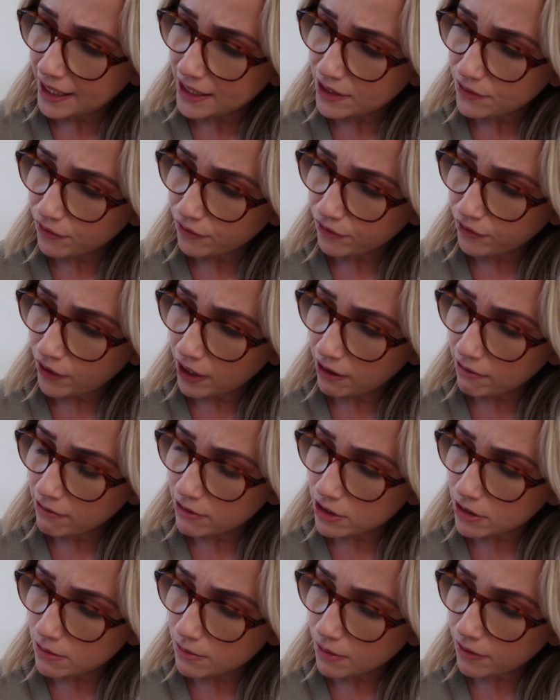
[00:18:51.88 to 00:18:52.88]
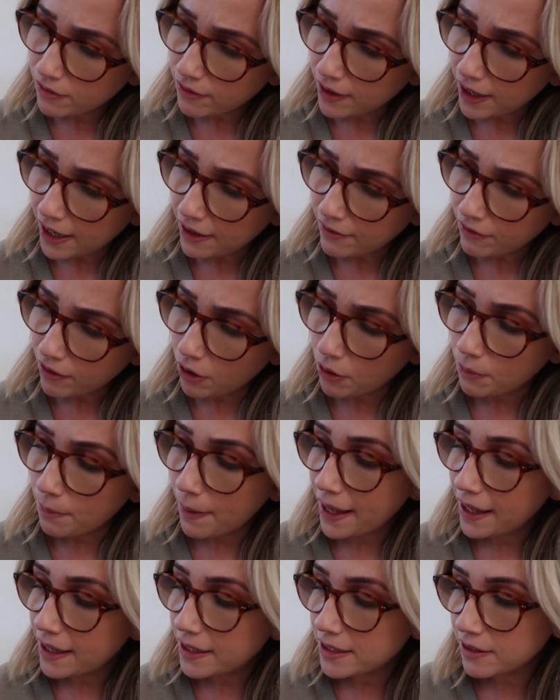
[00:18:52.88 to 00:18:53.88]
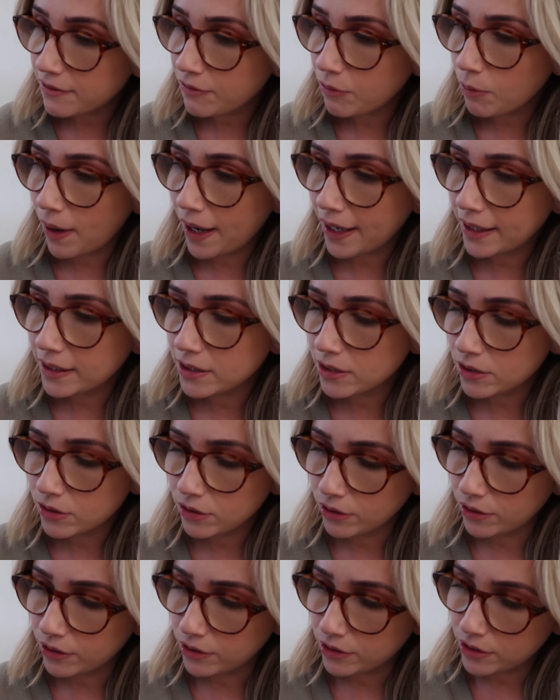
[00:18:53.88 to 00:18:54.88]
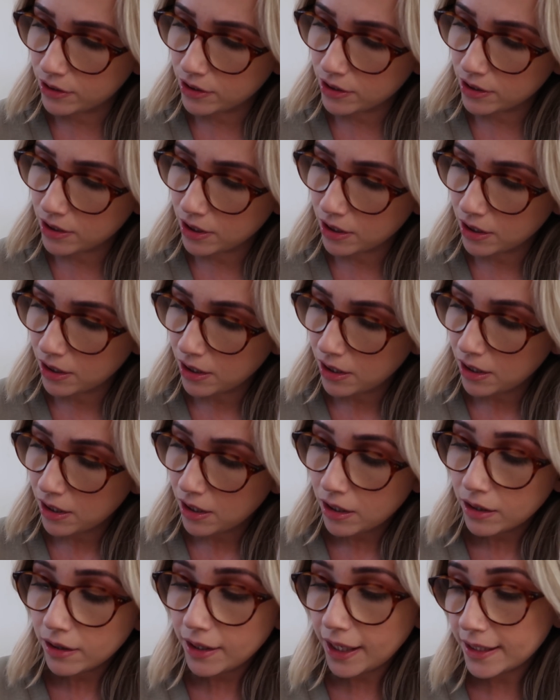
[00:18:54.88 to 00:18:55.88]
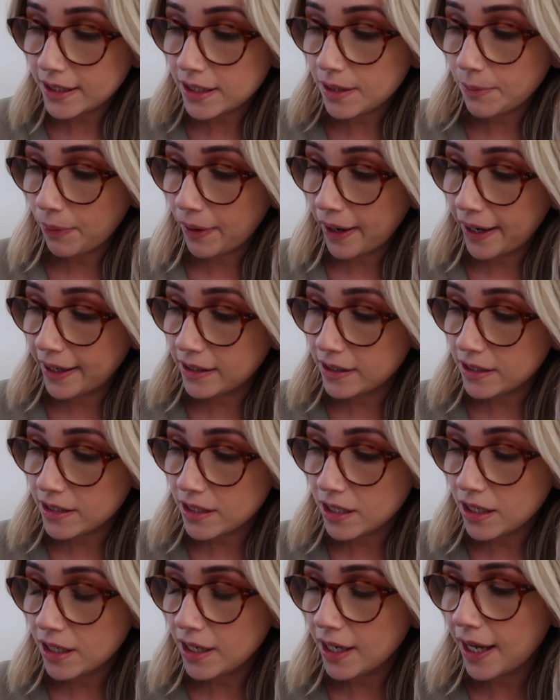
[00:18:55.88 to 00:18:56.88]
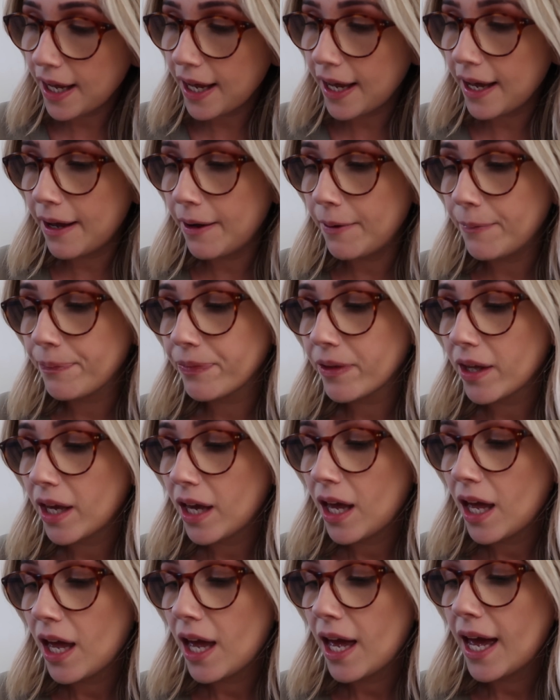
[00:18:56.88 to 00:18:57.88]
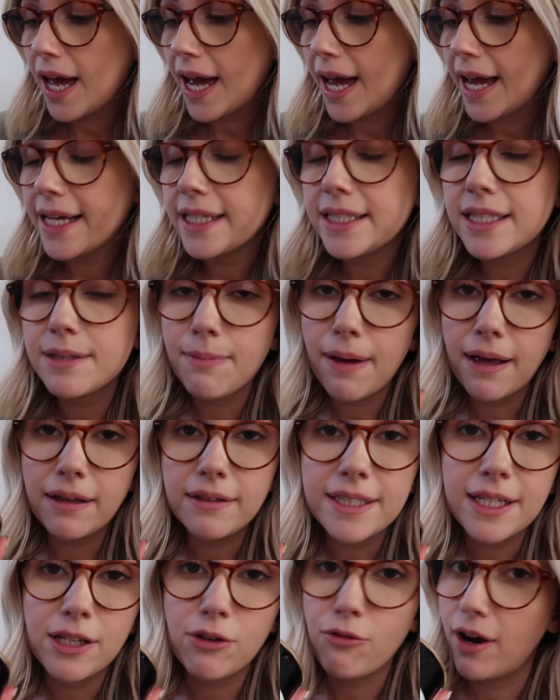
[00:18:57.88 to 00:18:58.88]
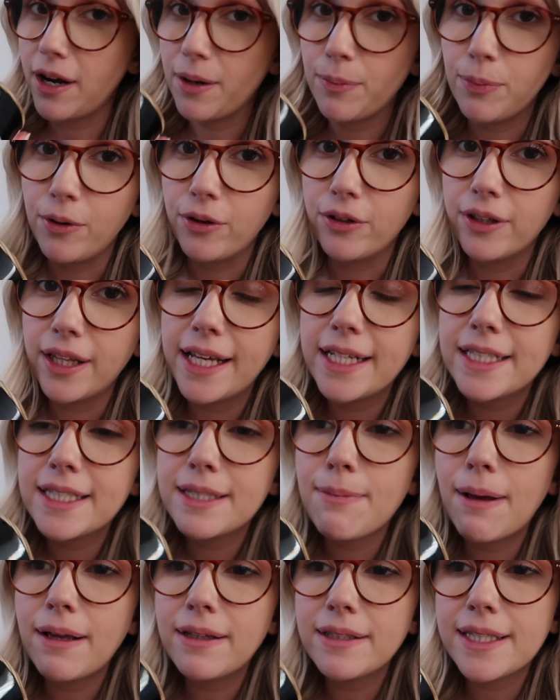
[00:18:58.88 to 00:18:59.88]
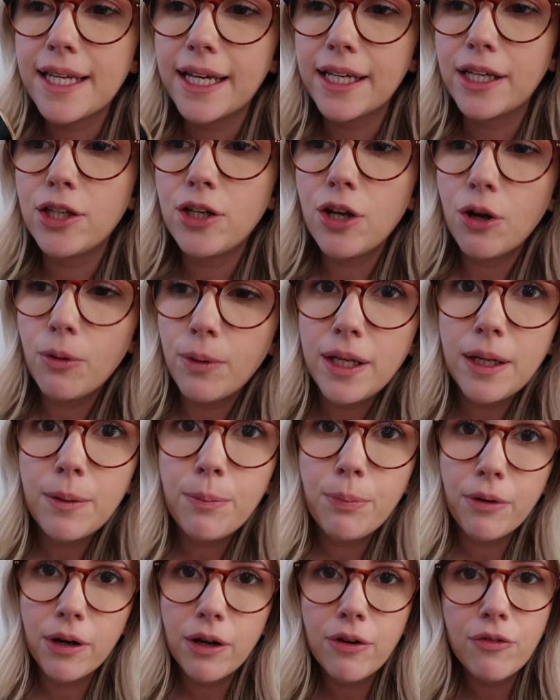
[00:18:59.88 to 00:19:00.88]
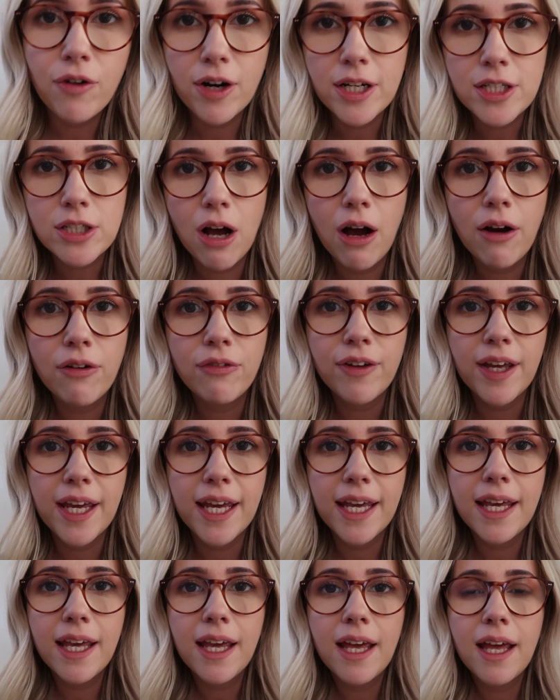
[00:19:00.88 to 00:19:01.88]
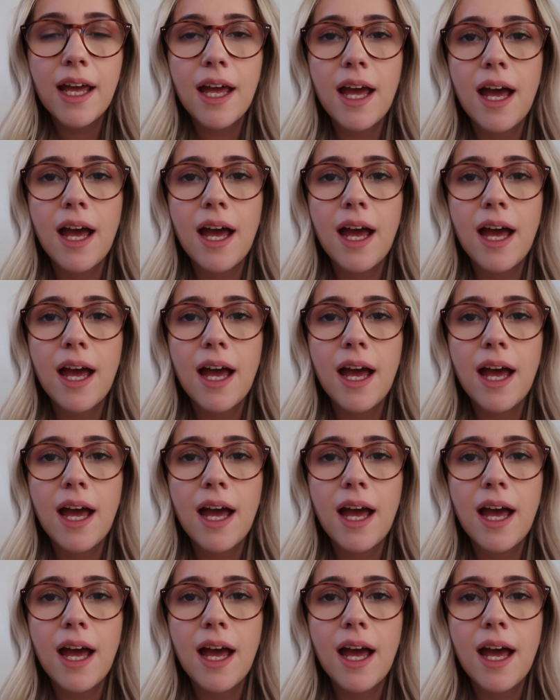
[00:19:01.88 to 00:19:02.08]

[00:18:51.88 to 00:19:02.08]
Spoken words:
It's fragrance number 5. Oh, makers of waxed goods. That's the brand. It smells incredible. It smells like, you know, when you brew fresh coffee,